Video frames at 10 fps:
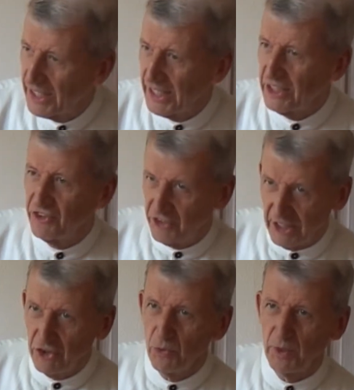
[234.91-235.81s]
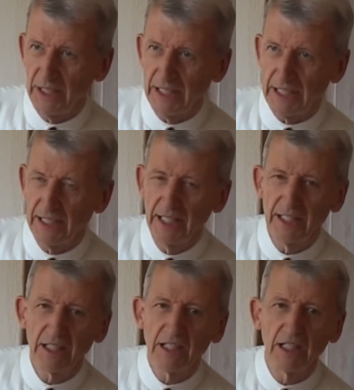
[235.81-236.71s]
they genuinely
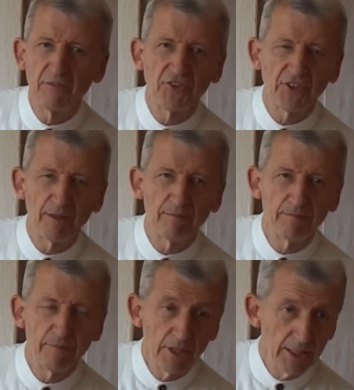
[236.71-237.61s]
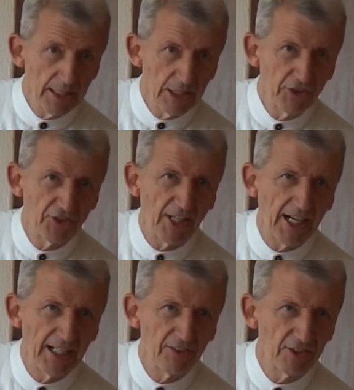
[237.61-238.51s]
give some
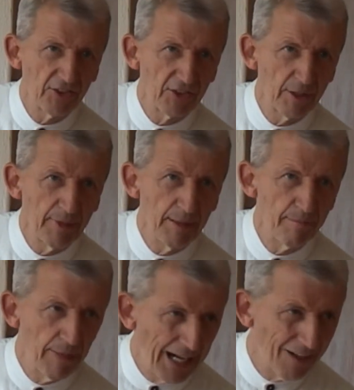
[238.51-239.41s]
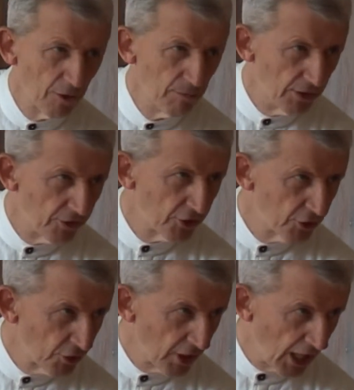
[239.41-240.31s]
insight and some empowerment
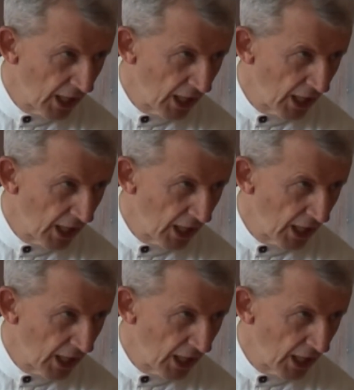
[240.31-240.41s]
to the